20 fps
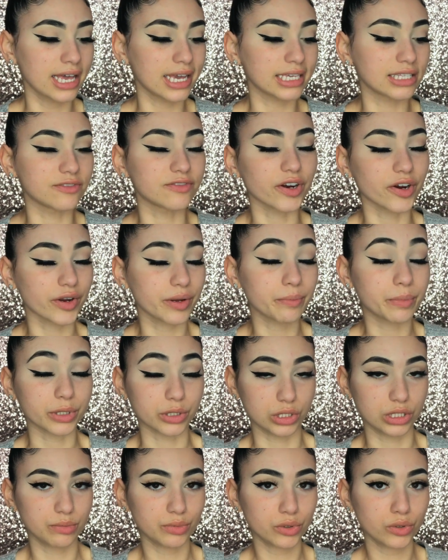It's very
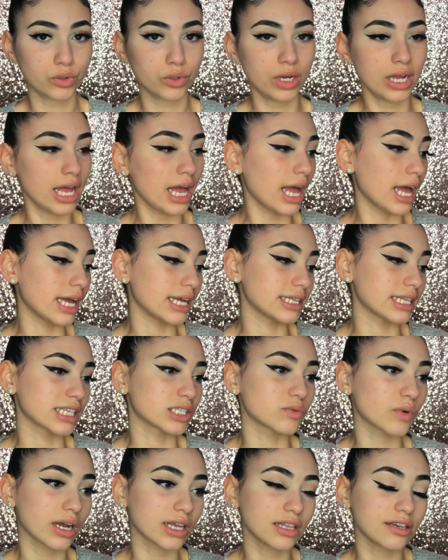buildable, and
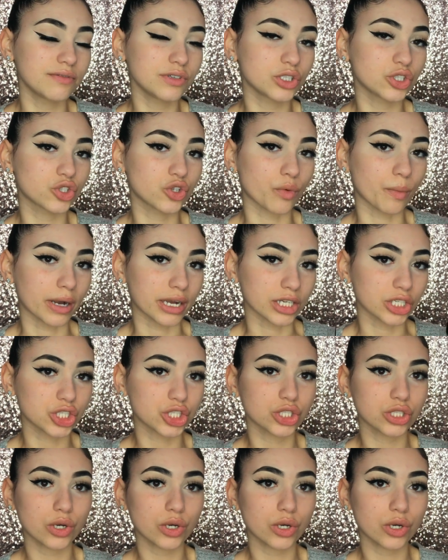that's why I love it so much.